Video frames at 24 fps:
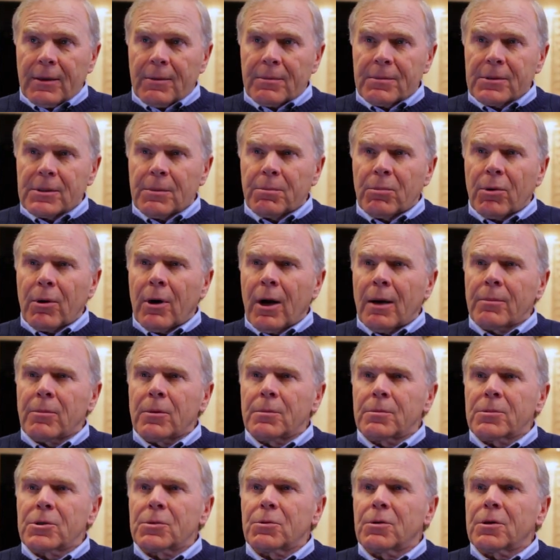some
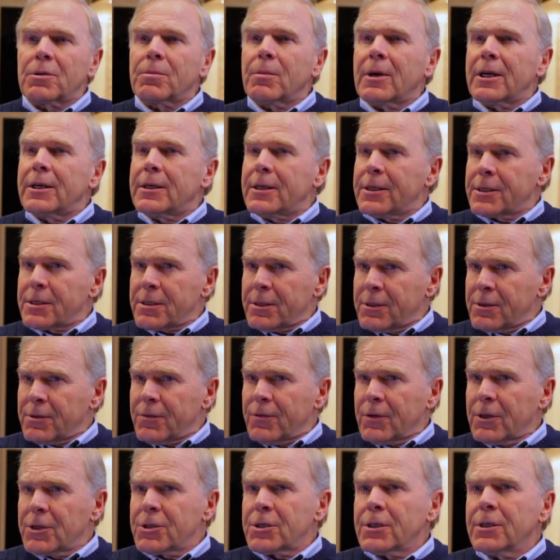problems with my distance
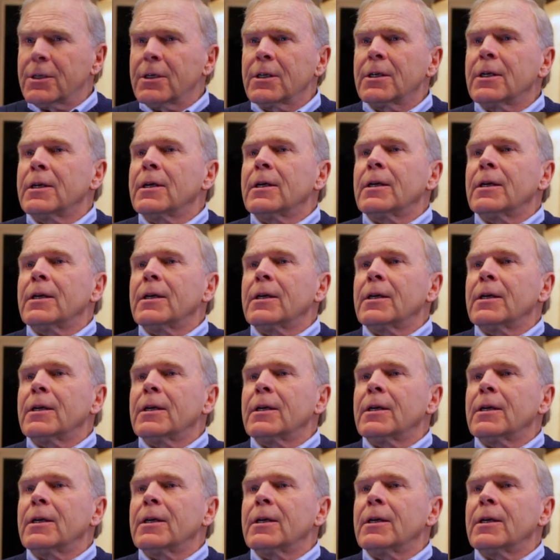vision,